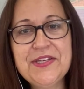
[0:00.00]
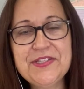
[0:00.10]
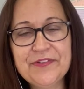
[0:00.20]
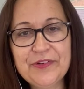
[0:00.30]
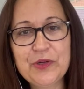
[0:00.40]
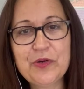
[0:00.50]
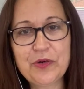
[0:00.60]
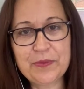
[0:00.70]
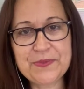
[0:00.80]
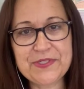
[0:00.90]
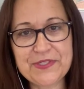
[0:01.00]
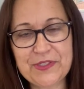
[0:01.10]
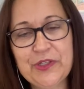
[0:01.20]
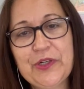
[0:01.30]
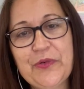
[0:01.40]
different crops, a
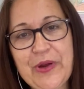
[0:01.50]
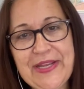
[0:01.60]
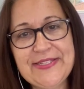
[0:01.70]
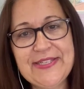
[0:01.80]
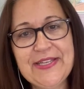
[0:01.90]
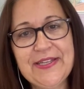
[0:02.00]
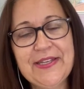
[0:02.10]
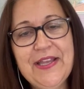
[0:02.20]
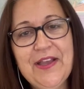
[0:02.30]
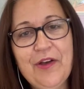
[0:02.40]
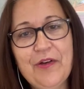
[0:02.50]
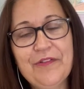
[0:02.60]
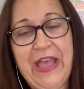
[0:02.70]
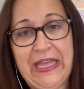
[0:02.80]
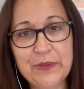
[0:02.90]
lot of grazing
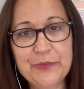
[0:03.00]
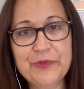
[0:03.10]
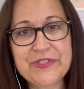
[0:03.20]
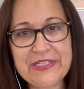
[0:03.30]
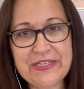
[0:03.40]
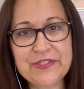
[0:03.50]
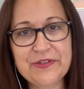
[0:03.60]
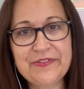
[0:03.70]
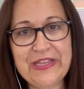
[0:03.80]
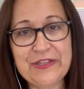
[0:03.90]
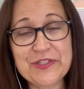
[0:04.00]
of animals and that sort of thing.